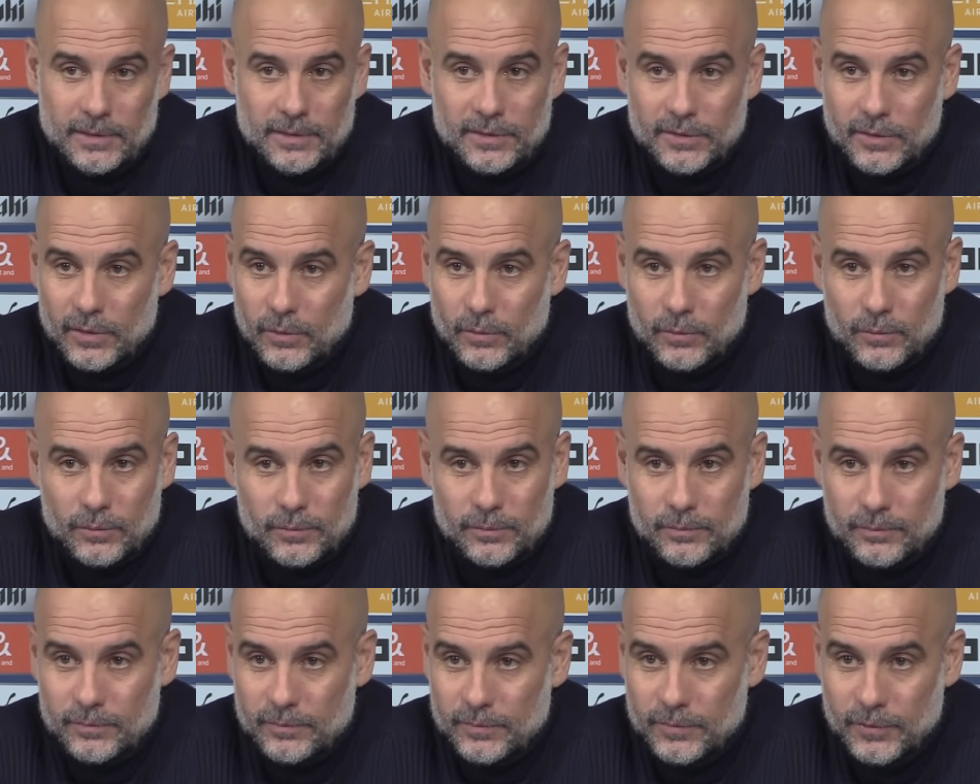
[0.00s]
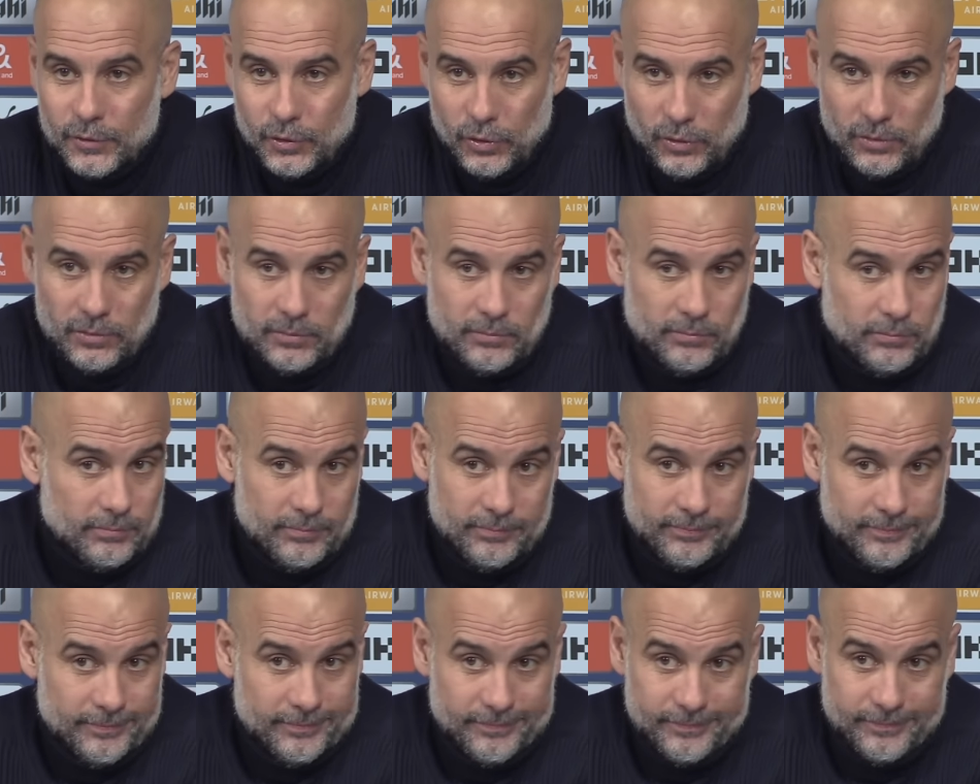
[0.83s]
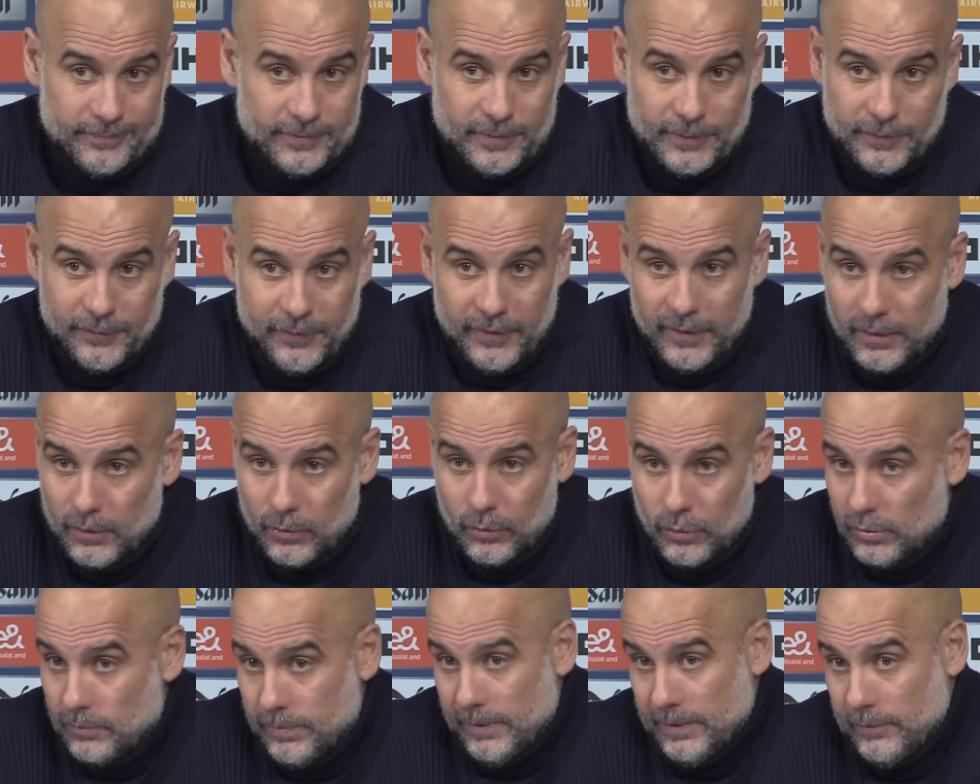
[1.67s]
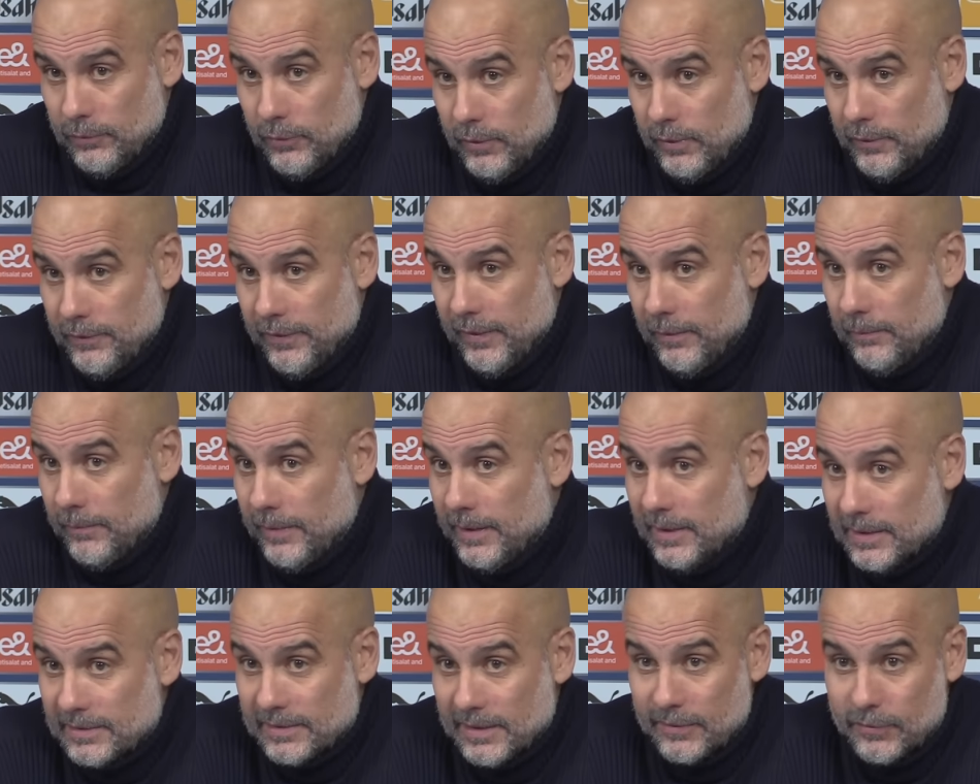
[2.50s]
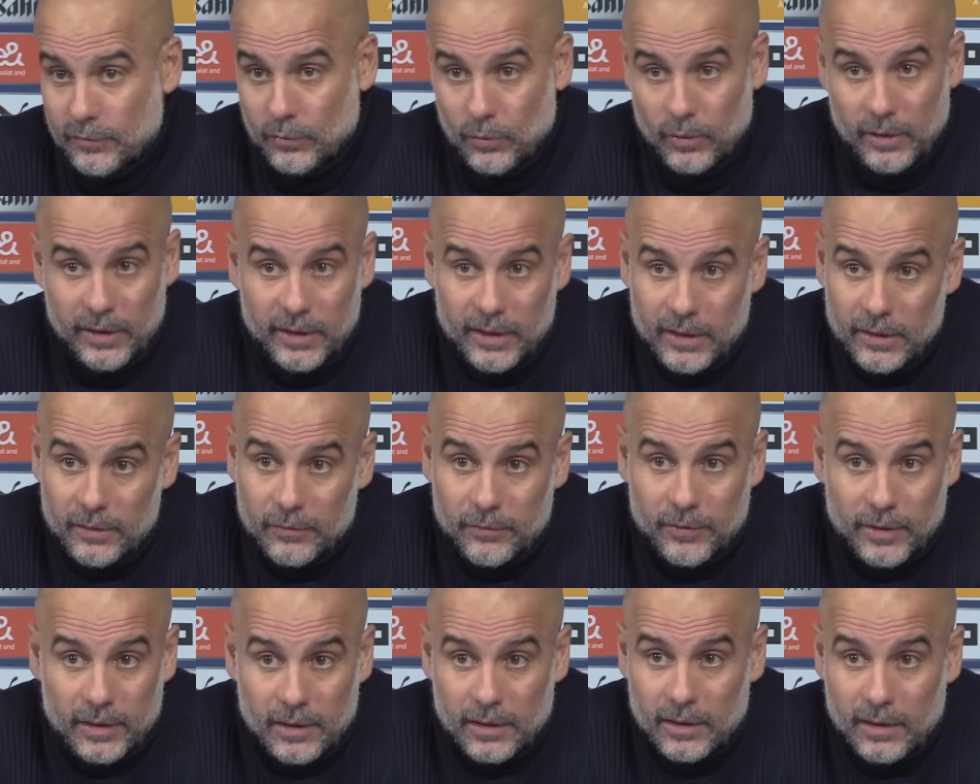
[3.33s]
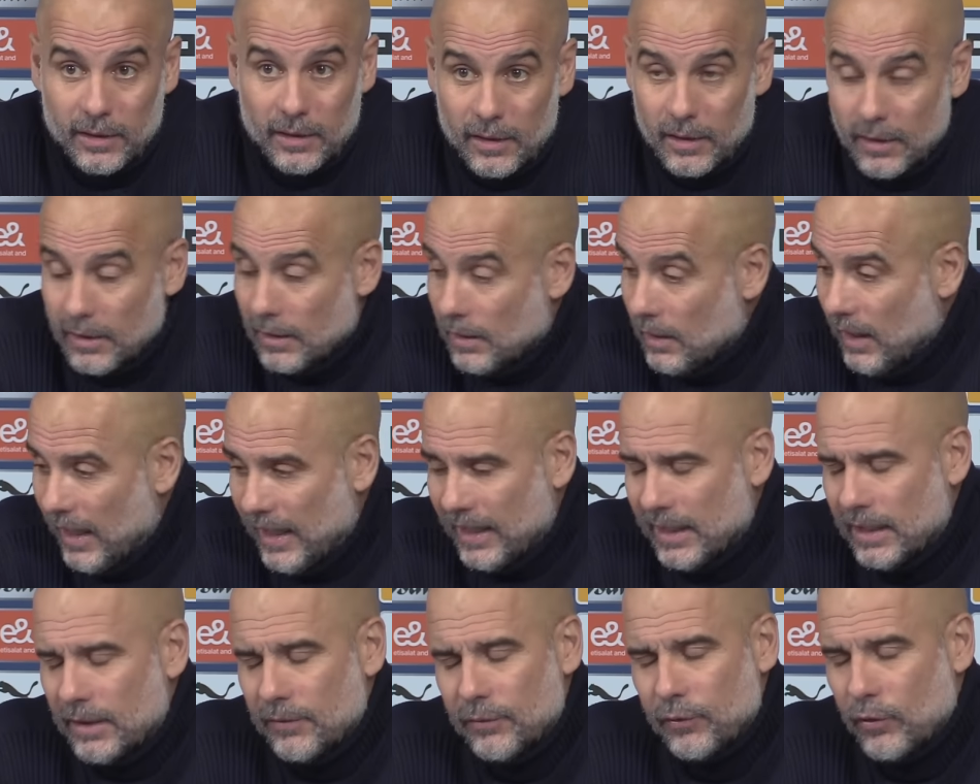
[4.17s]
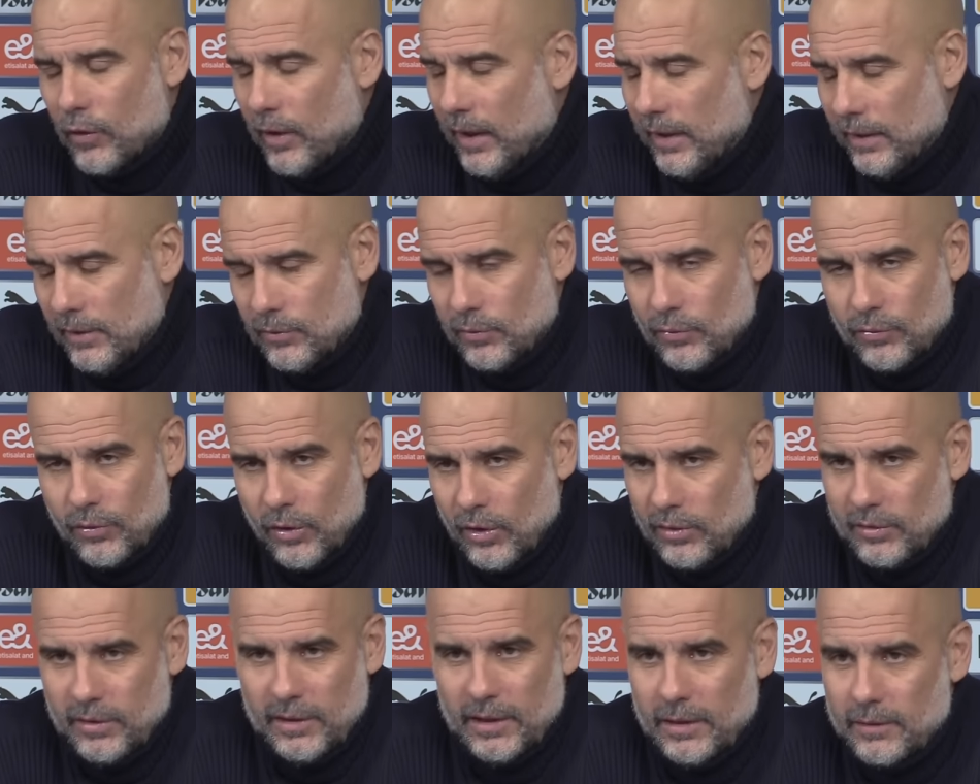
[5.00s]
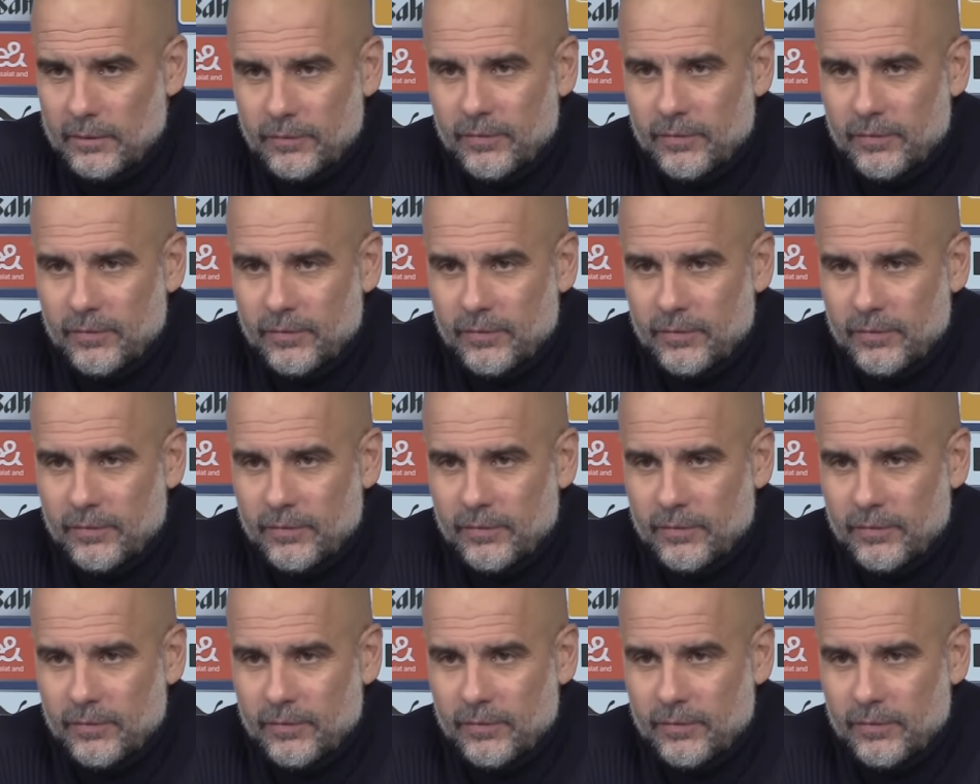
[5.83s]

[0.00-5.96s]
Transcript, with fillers: So John feel good, but 45 minutes has to leave, and I give credit to Tottenham.